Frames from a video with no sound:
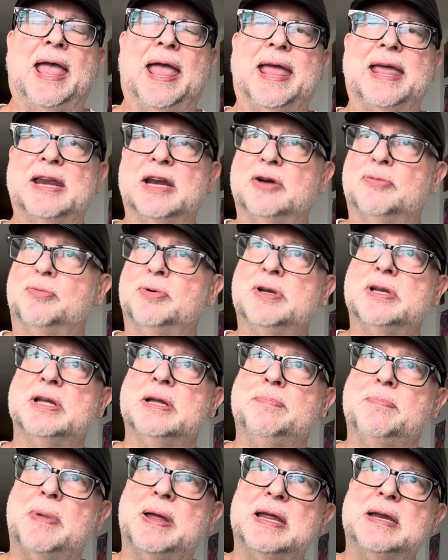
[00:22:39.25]
And it really
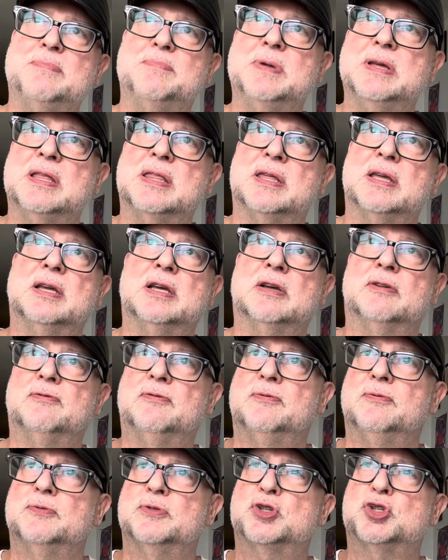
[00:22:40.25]
made me think of
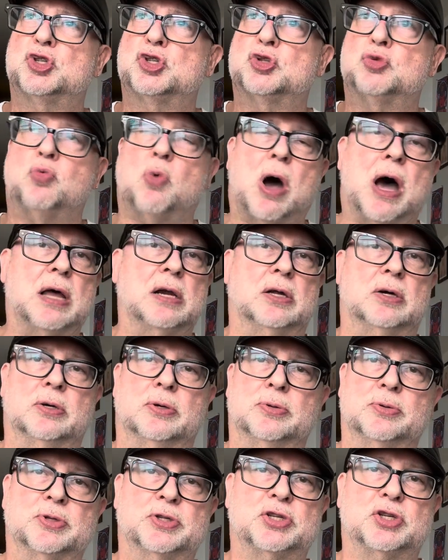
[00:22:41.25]

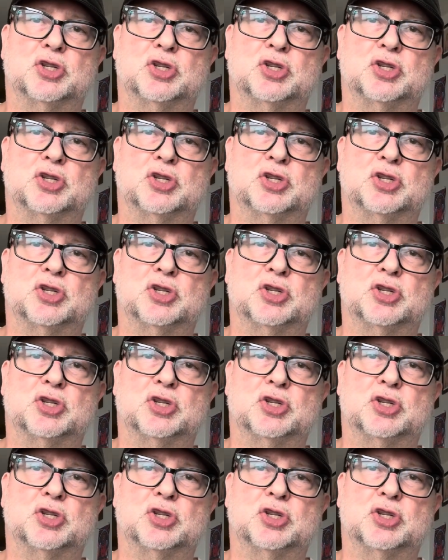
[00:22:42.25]
swallows